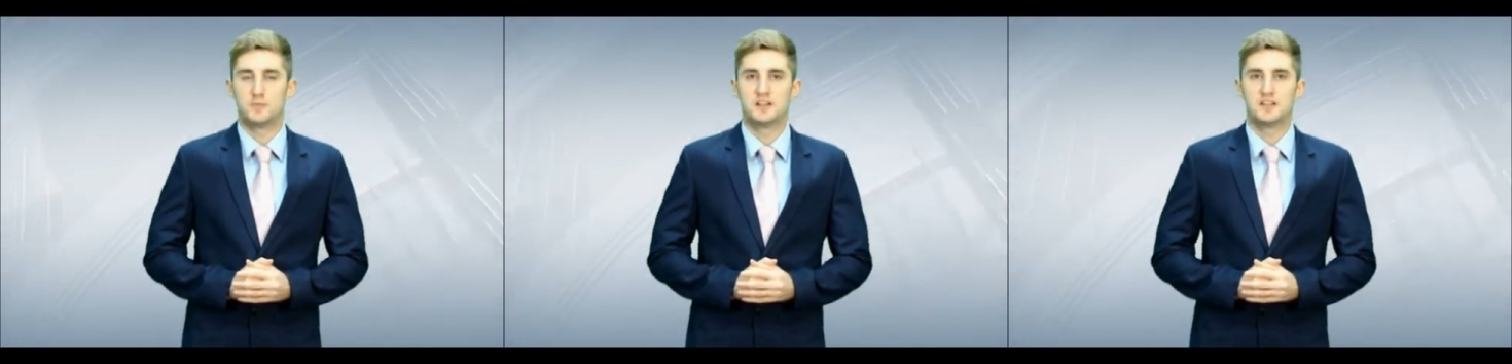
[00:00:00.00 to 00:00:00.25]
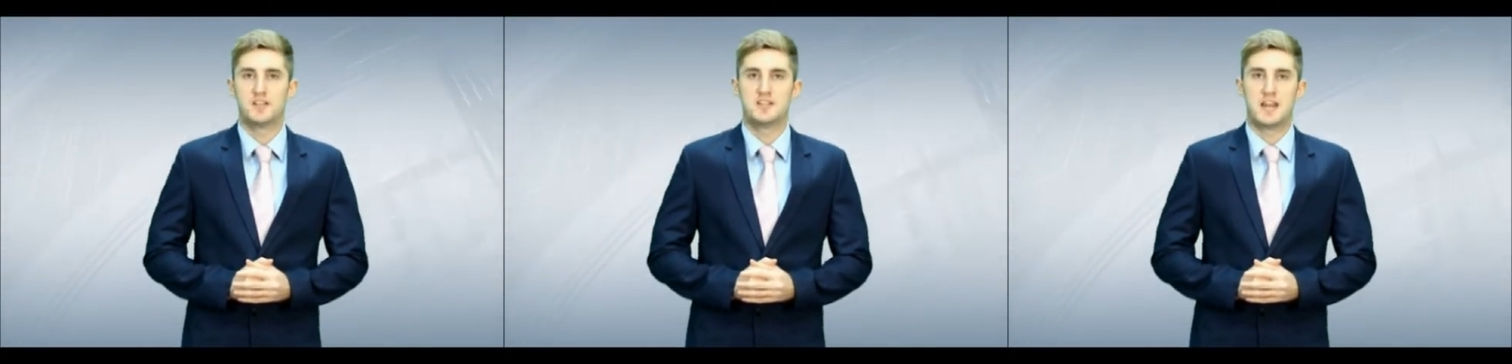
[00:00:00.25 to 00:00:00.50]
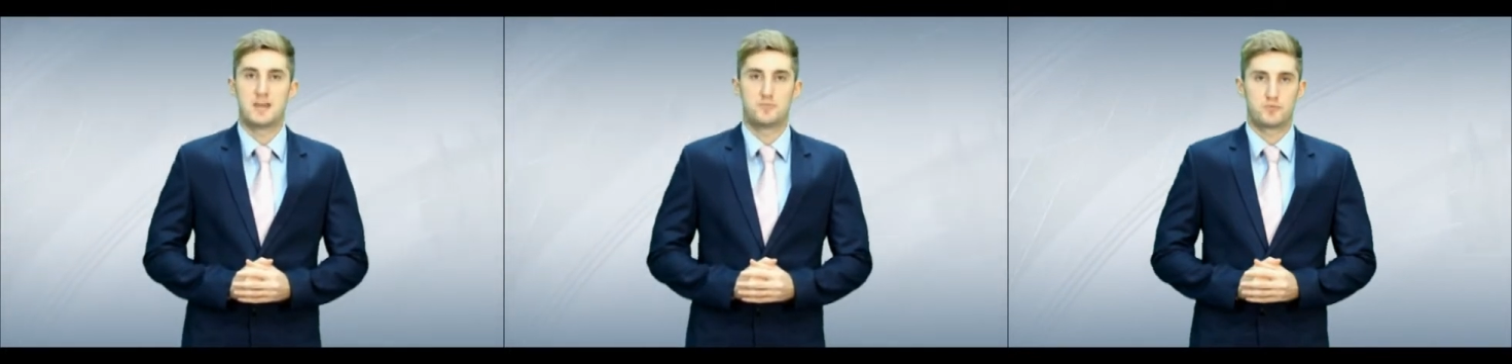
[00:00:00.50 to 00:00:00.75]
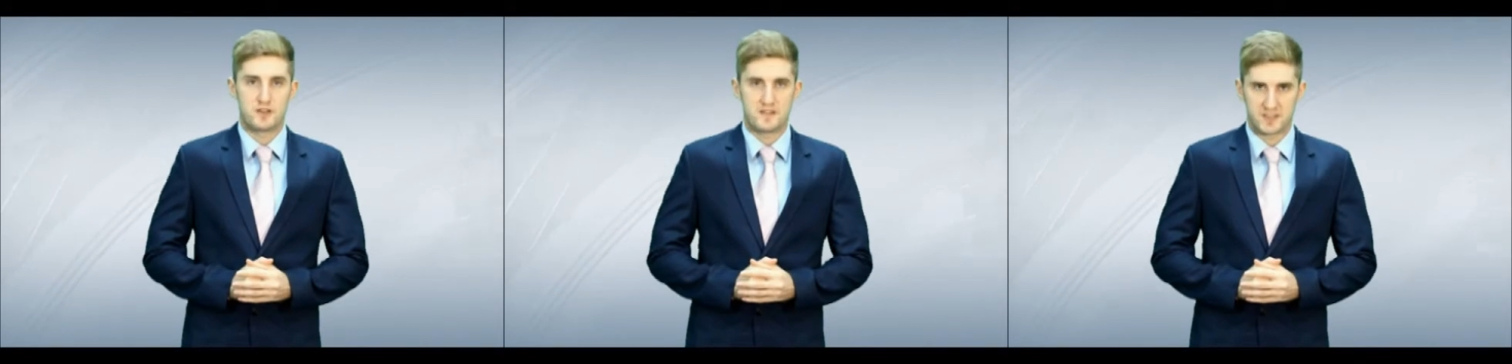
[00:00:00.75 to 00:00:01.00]
billion yen
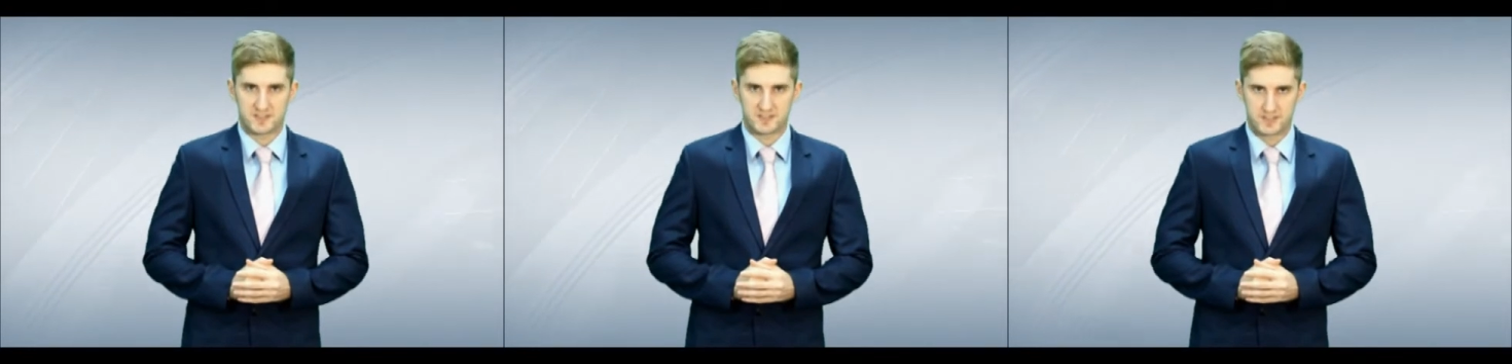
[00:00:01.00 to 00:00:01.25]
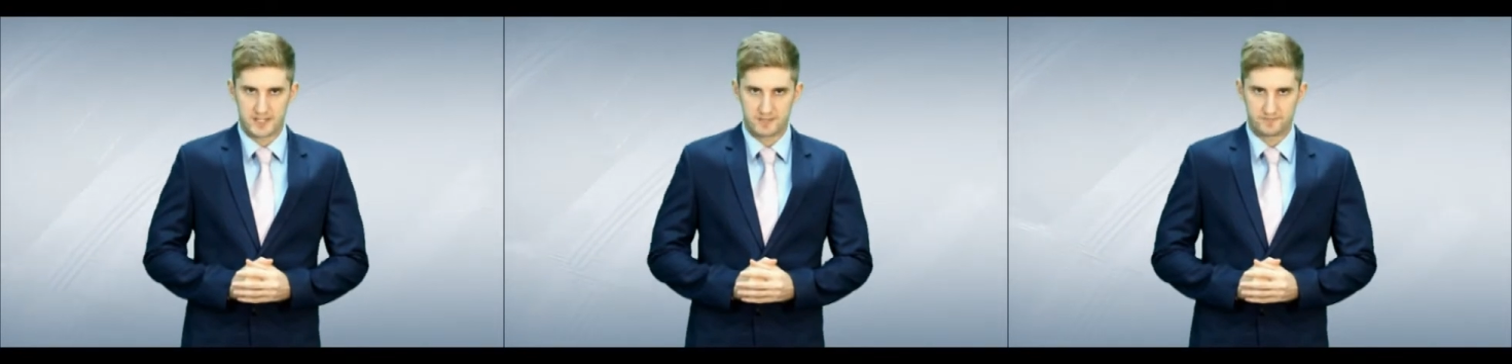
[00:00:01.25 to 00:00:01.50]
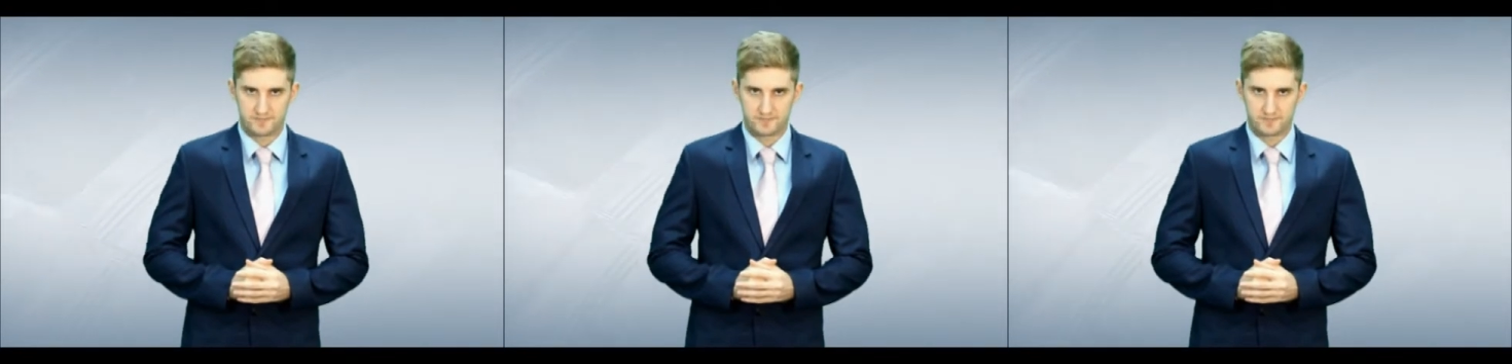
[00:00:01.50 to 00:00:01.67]
previously.